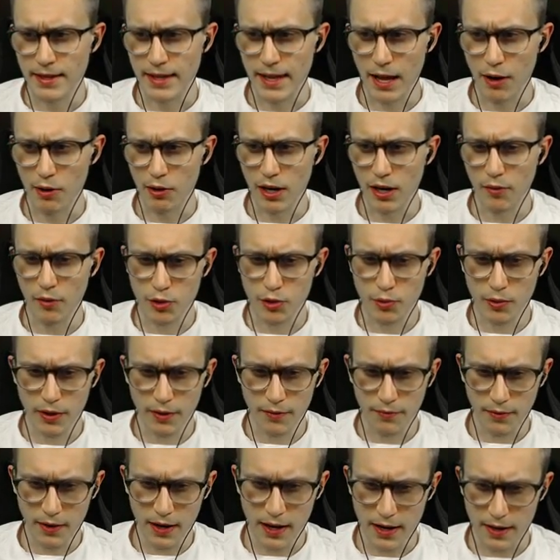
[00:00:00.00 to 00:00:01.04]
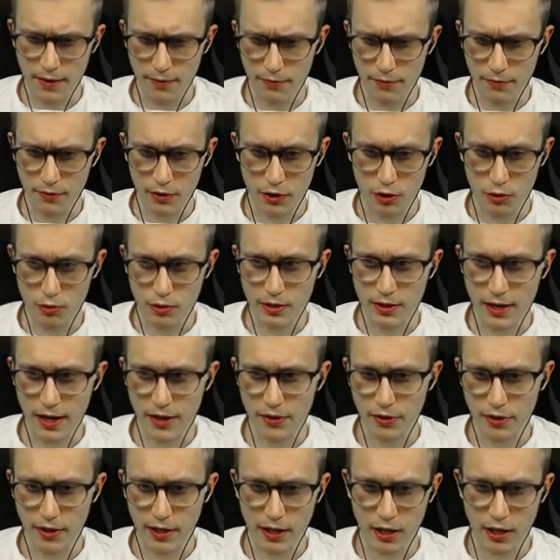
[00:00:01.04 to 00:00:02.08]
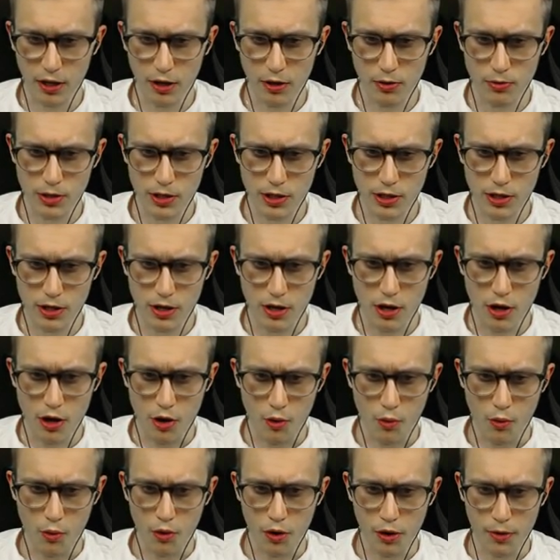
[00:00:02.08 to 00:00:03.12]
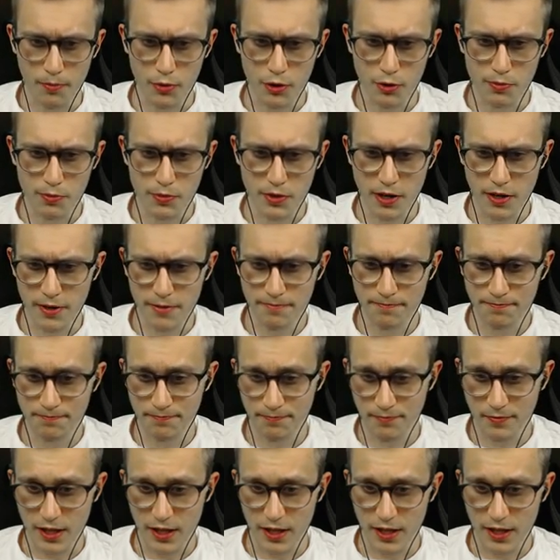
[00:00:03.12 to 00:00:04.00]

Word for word: Now at level 25, you can either get close or pooped are.